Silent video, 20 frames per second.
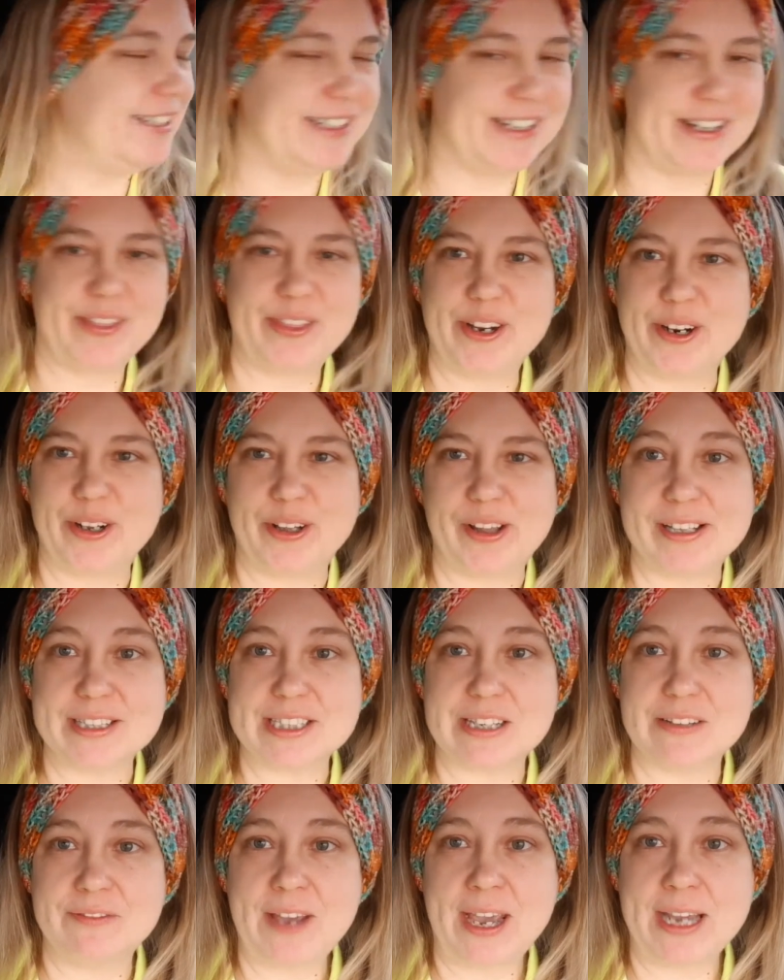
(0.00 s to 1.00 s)
There are
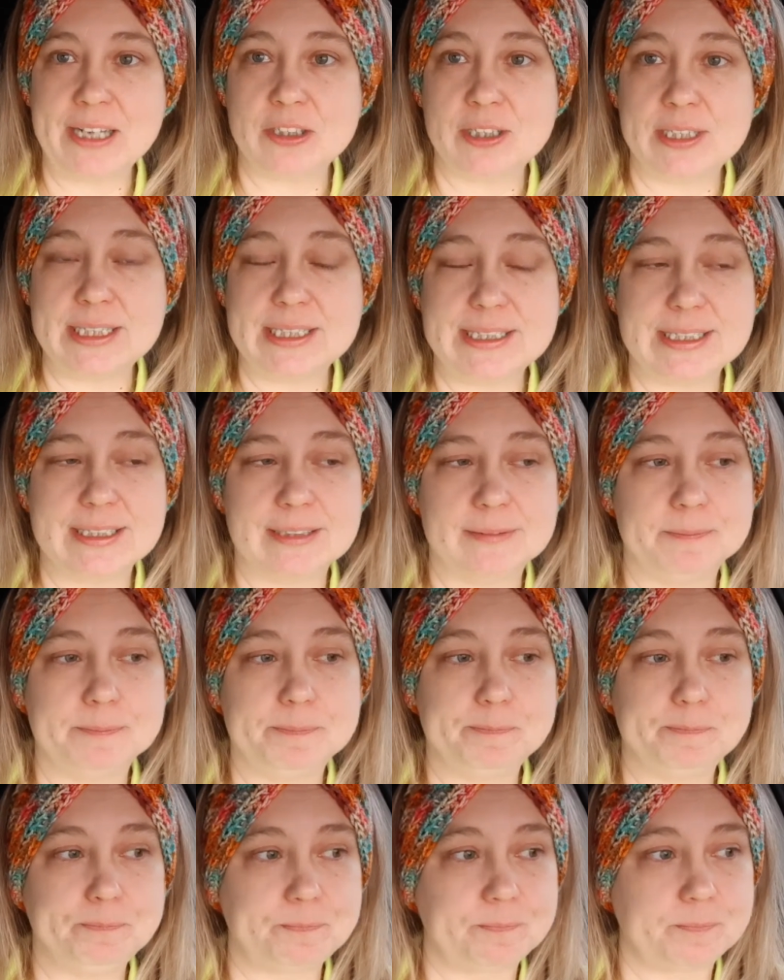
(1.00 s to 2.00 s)
lots of factories,
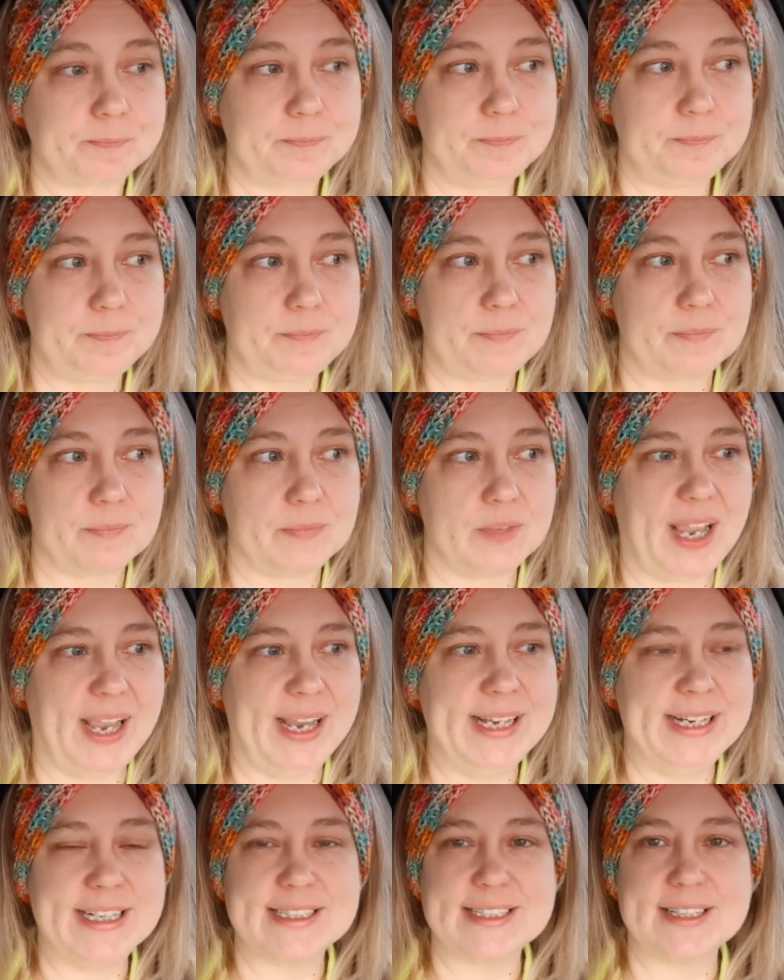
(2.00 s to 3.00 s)

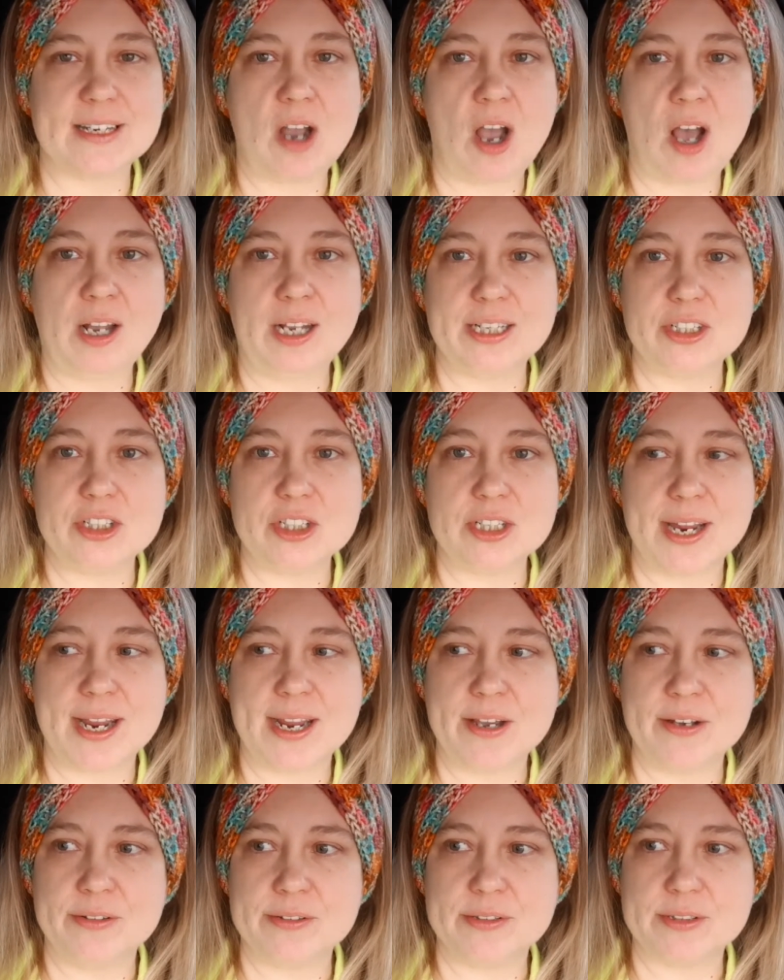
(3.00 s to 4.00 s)
and it's a college
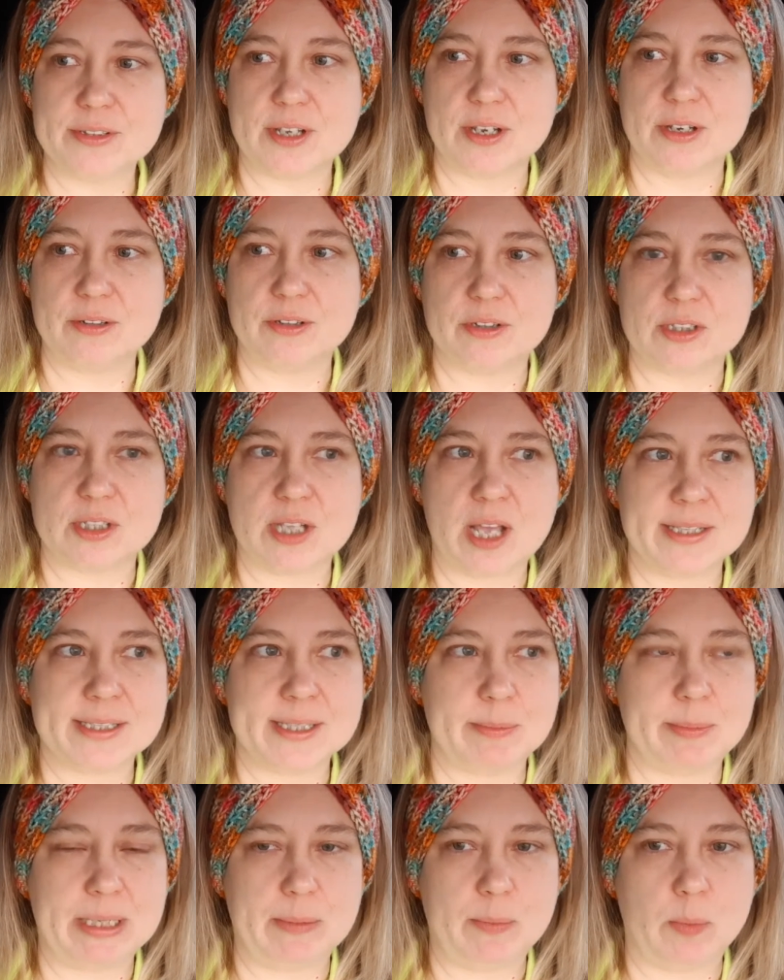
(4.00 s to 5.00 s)
town, so there's lots
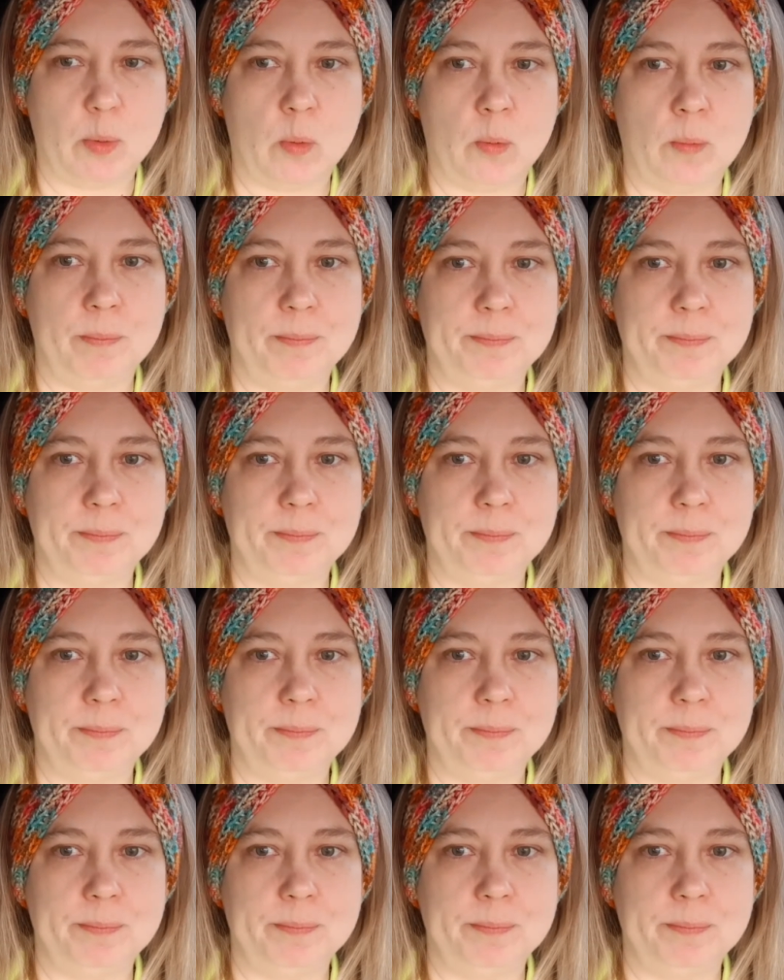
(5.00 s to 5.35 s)
of people.